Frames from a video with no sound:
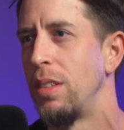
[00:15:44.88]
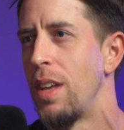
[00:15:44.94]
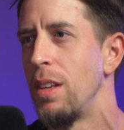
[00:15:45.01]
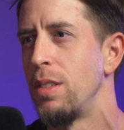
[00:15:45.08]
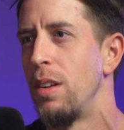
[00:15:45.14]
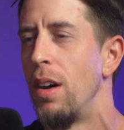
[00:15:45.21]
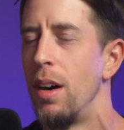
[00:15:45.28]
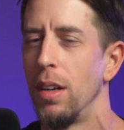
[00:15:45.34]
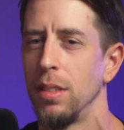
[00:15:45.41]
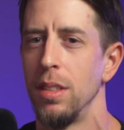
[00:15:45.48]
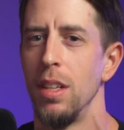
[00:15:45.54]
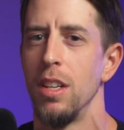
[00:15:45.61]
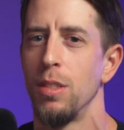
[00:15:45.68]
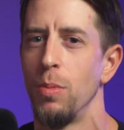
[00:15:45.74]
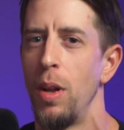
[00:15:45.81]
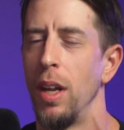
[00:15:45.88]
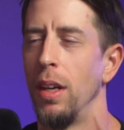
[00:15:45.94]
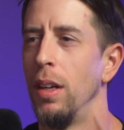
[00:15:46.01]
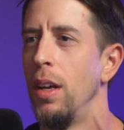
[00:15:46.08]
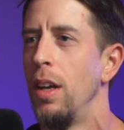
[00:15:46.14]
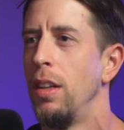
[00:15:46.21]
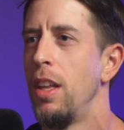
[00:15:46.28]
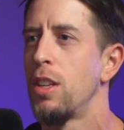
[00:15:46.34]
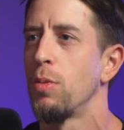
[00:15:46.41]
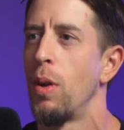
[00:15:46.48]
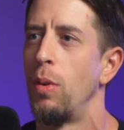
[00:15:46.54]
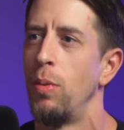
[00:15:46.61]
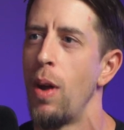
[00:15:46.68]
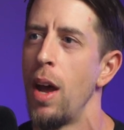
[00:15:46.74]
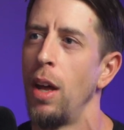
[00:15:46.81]
attention hogs and they just want
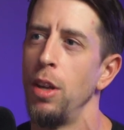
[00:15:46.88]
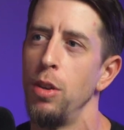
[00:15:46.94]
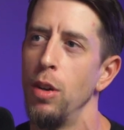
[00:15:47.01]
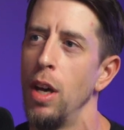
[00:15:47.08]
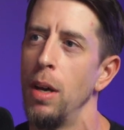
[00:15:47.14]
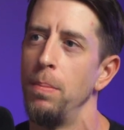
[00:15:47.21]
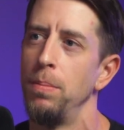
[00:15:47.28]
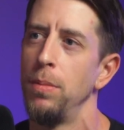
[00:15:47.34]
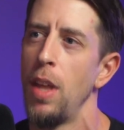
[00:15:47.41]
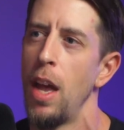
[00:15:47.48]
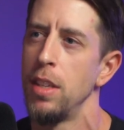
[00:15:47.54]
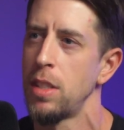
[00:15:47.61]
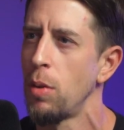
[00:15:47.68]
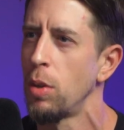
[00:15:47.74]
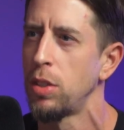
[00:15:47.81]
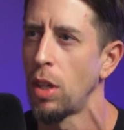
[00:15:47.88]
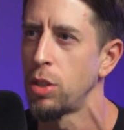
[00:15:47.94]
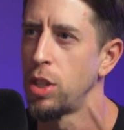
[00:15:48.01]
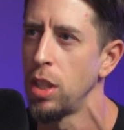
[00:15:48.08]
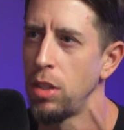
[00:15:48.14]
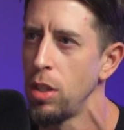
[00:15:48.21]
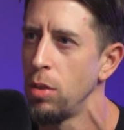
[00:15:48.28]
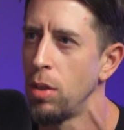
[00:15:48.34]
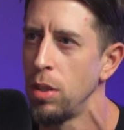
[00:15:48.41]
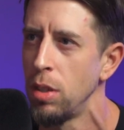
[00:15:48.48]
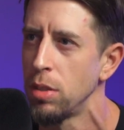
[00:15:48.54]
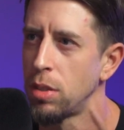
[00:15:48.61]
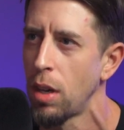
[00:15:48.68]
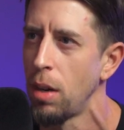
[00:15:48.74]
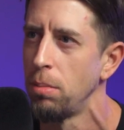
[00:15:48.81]
to rile you up. Has anyone talked shit to you on
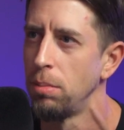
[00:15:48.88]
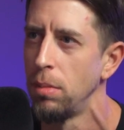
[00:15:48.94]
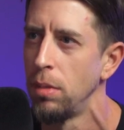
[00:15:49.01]
your Instagram?